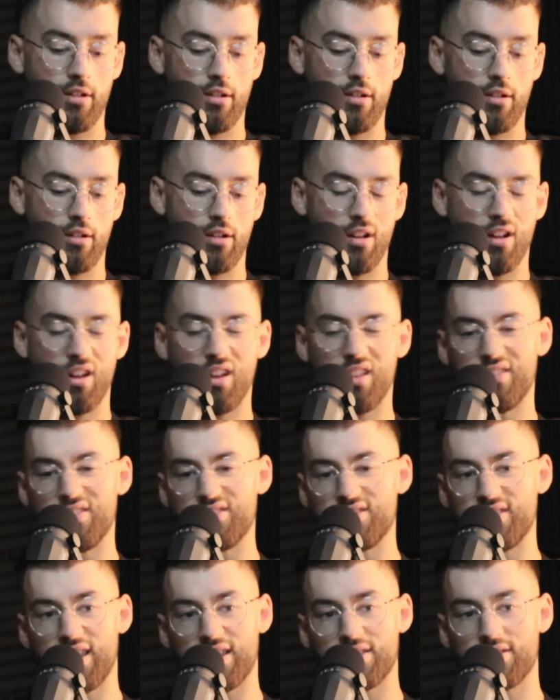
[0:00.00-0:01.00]

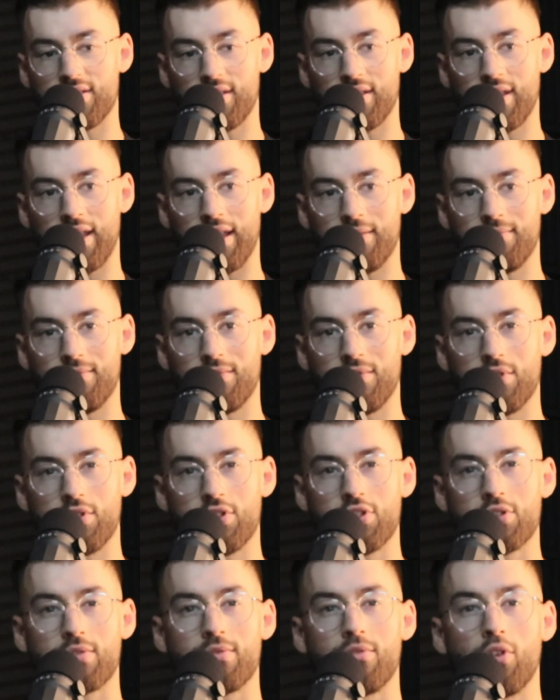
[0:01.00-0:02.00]
there's they're
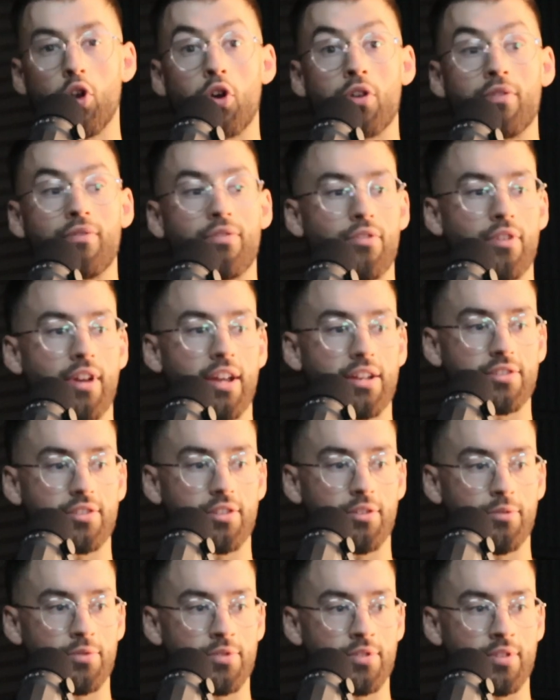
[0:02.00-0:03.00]
just looking for an
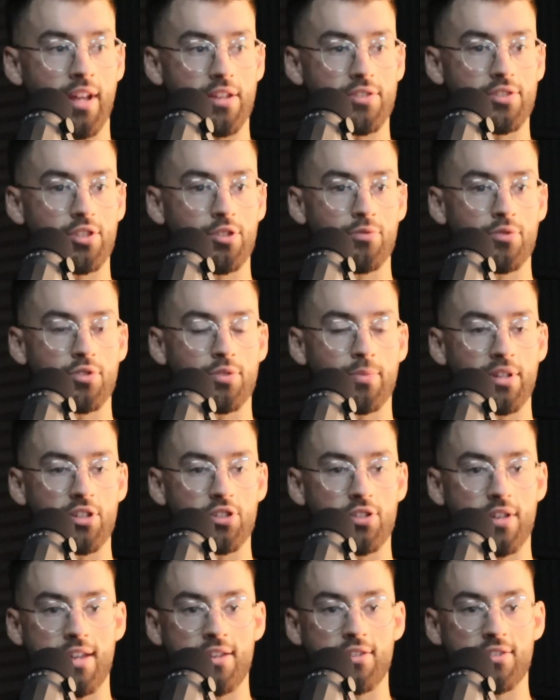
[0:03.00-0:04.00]
excuse. Like as soon as something
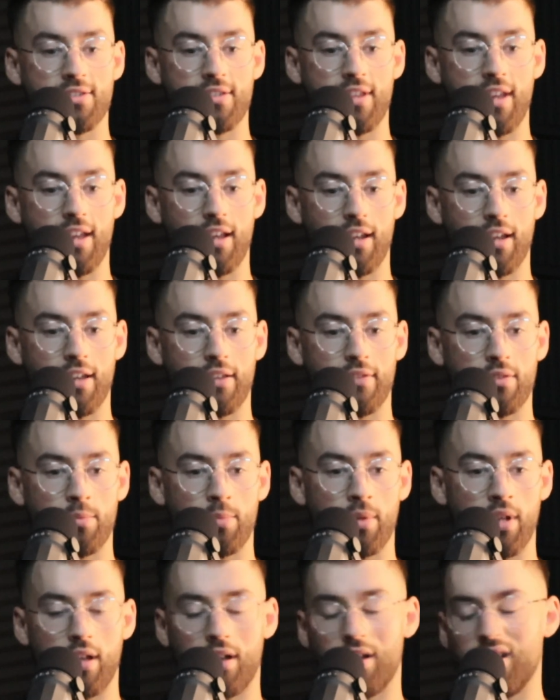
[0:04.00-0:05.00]
changes in their life, they'll
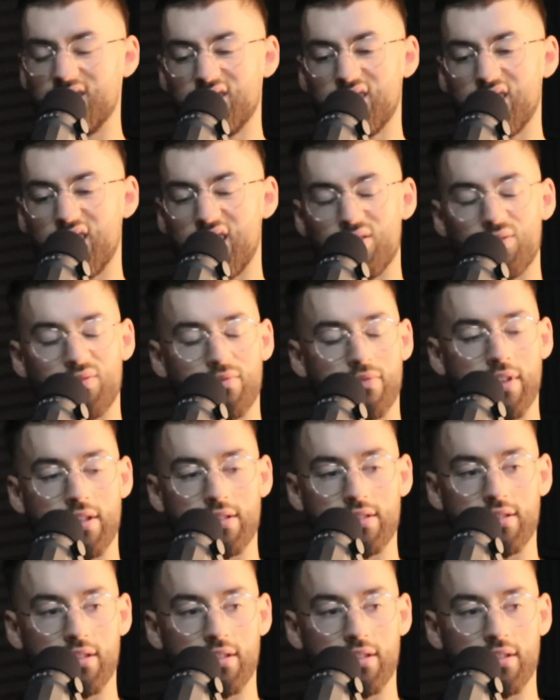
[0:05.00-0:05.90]
be like, no, I don't fancy it